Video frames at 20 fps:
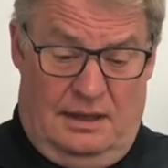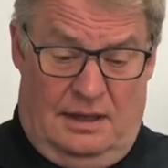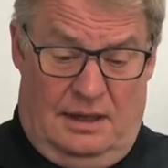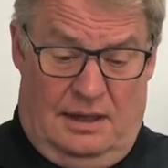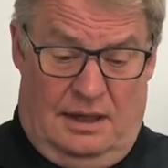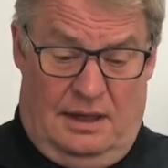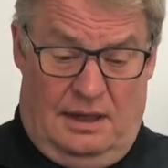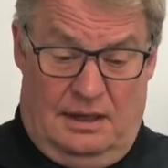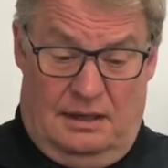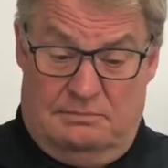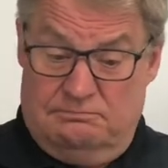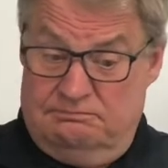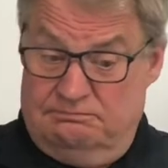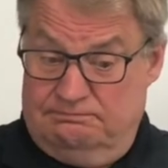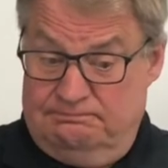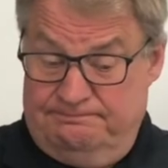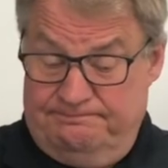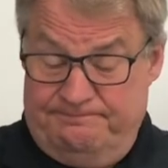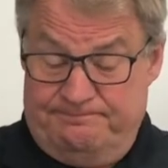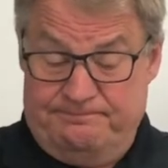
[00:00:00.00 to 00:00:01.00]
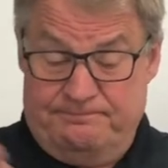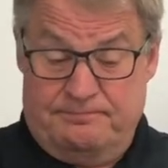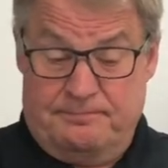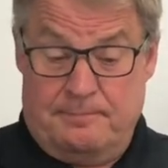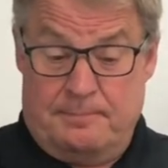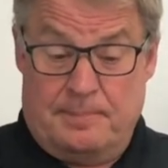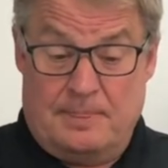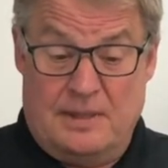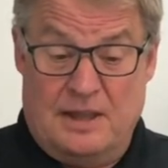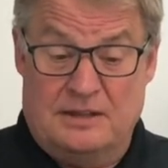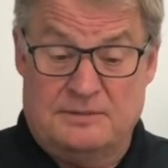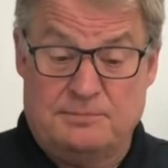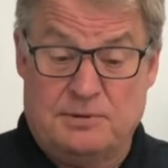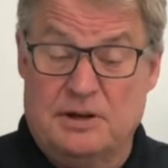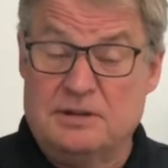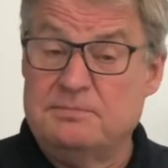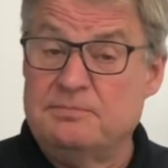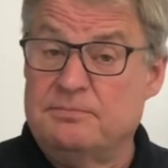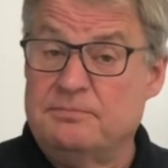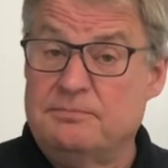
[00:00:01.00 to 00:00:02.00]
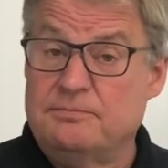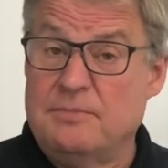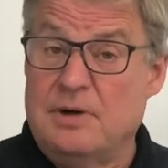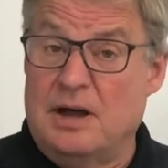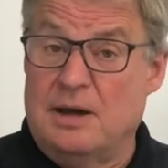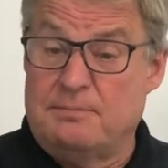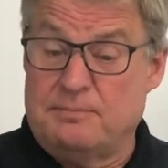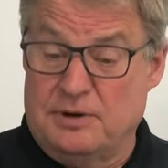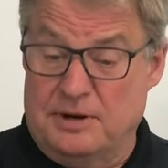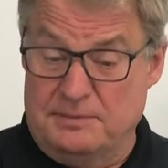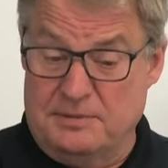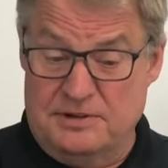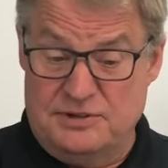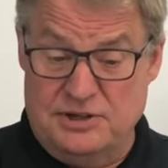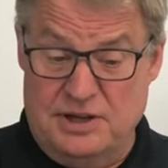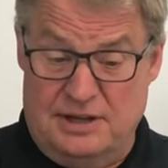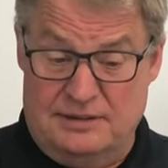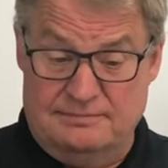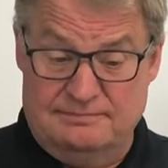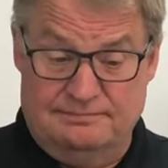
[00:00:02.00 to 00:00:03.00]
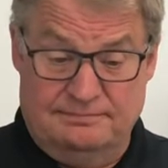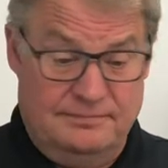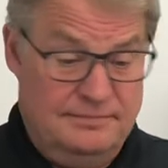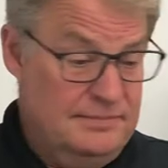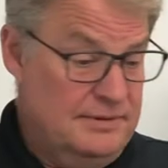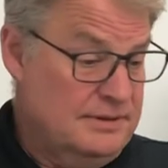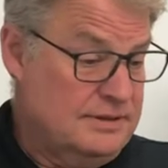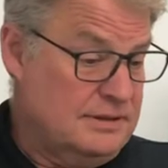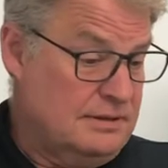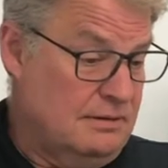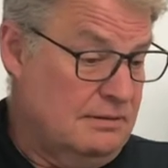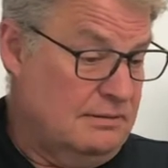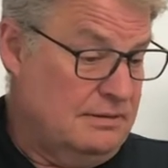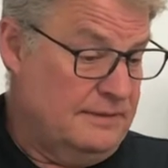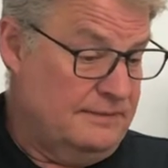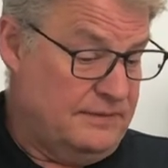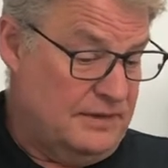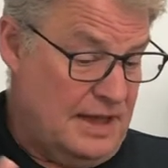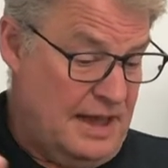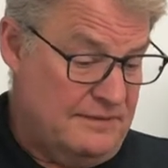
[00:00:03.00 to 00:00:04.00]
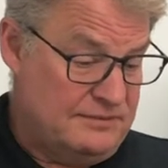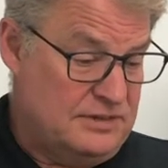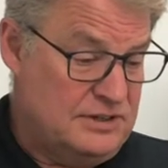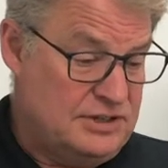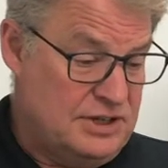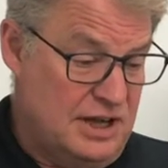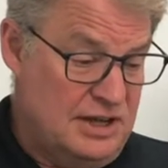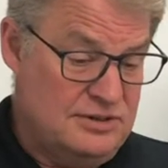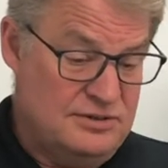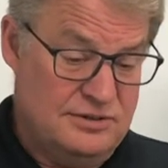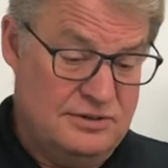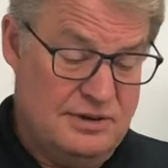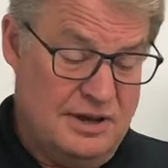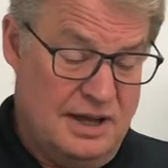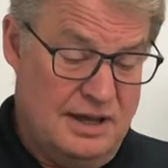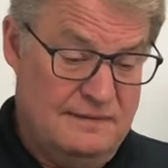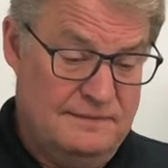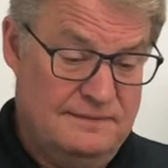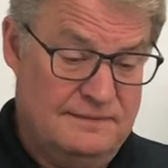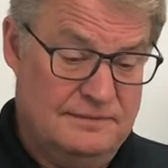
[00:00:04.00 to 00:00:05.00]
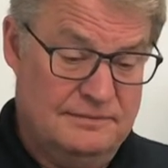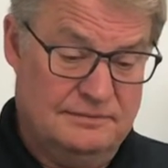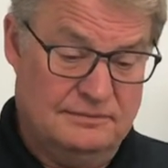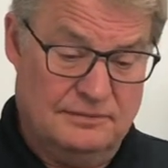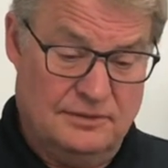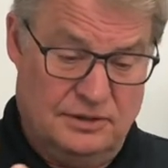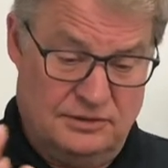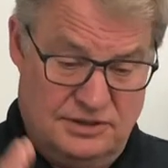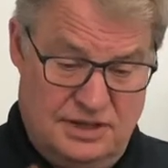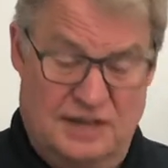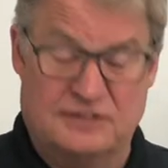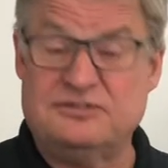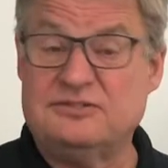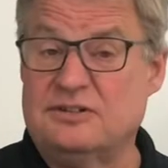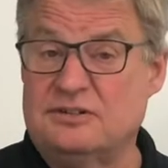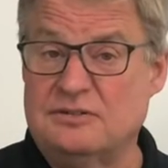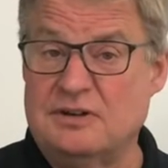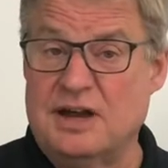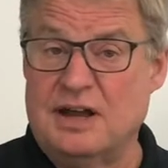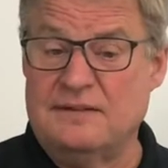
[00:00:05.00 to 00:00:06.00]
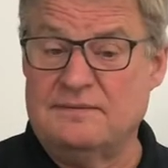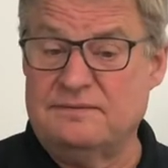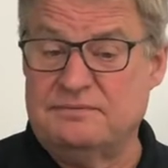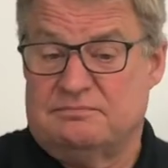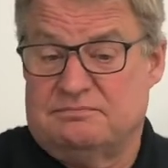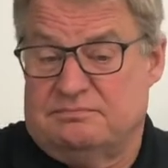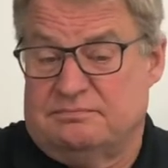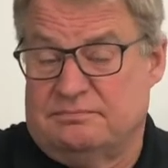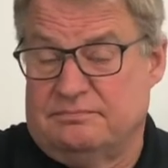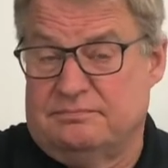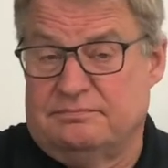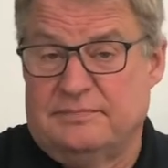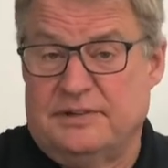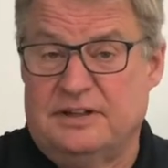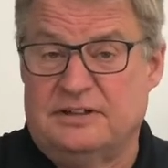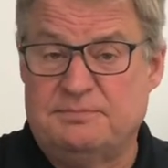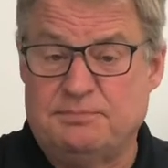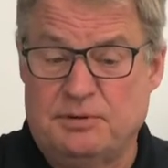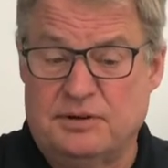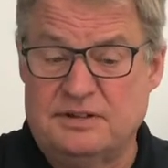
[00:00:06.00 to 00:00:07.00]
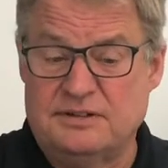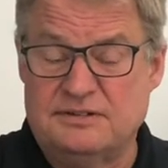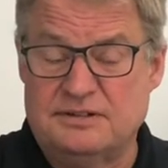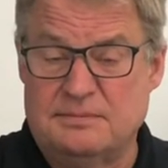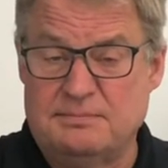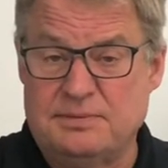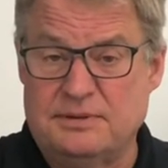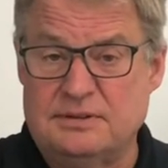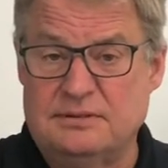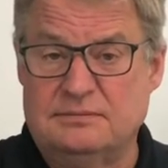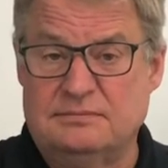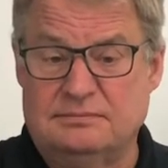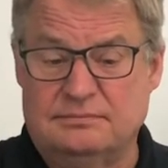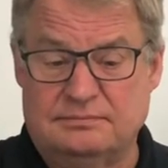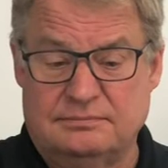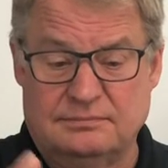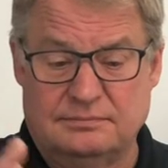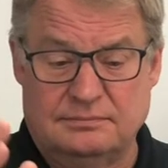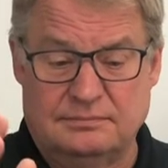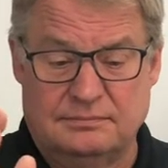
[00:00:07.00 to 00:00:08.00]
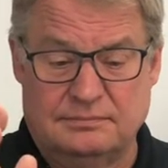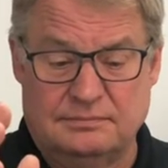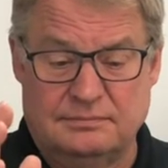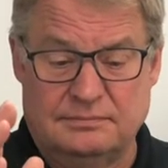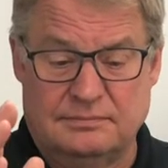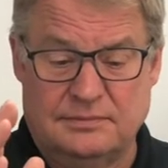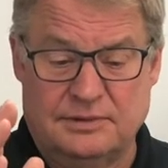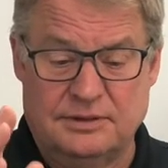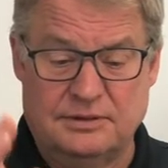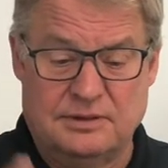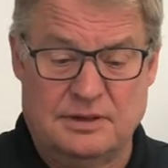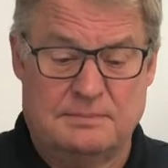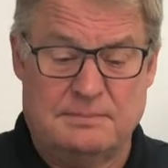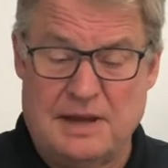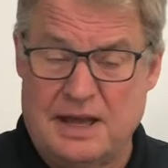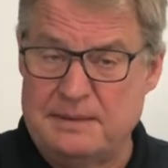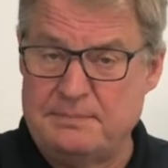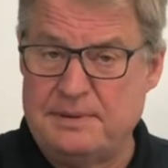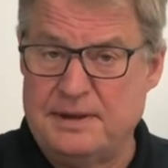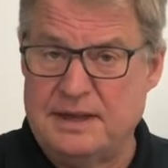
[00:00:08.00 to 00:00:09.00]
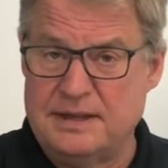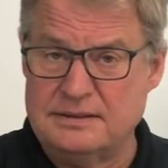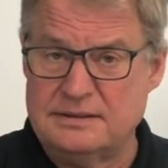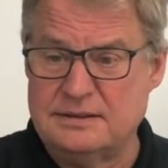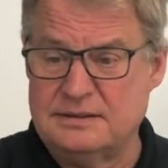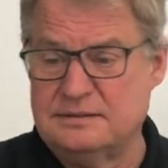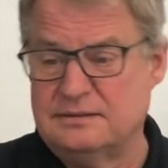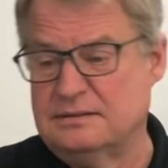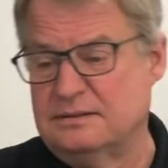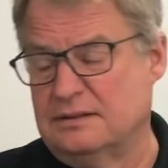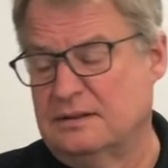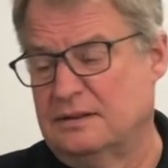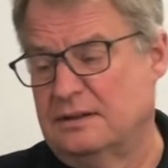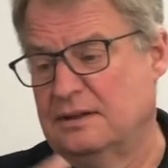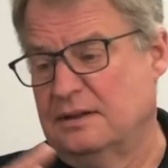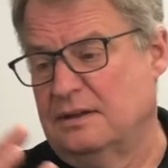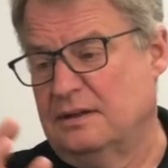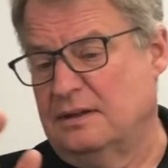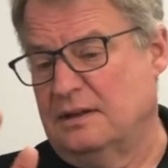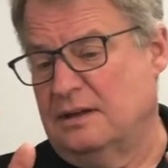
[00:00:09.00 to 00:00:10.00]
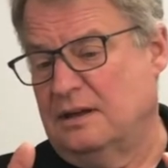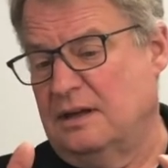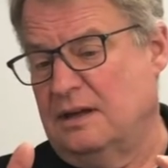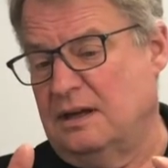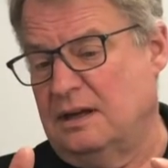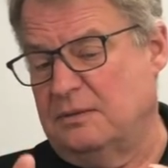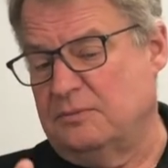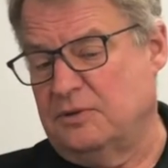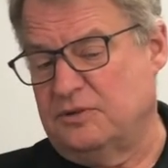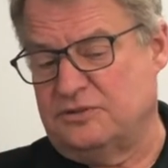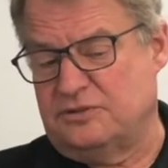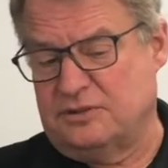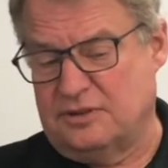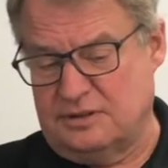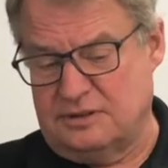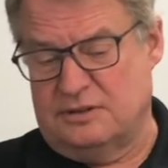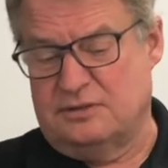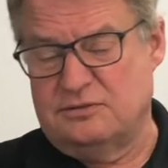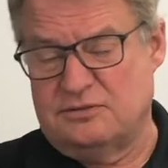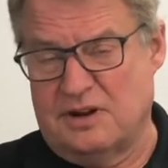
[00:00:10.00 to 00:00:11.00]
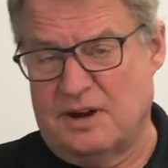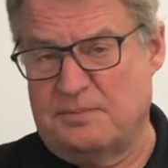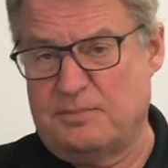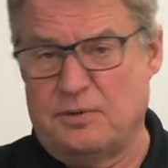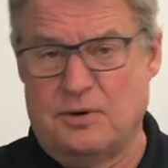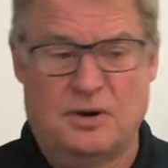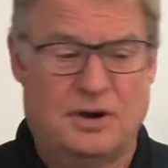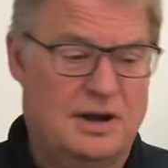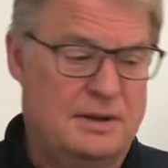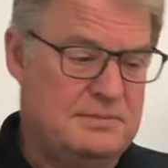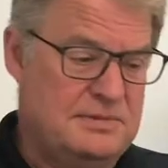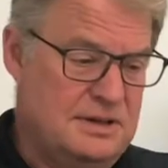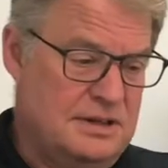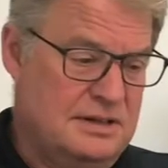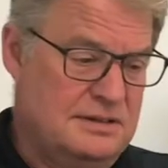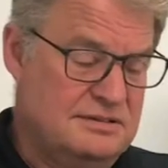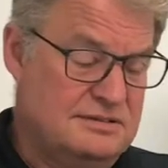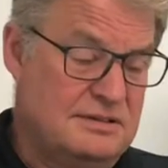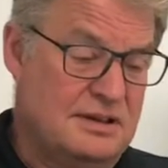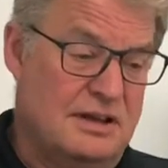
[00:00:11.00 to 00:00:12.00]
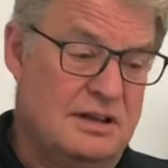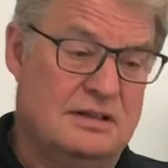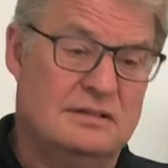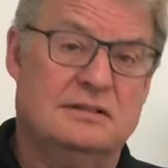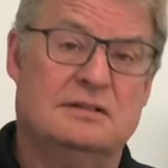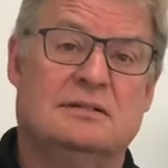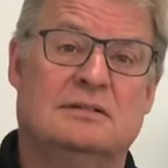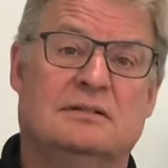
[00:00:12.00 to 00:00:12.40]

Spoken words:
That's pretty much it. So if you have to change a drive or test the drive, it's pretty simple. You can bypass it. Once you get the new drive programmed and installed,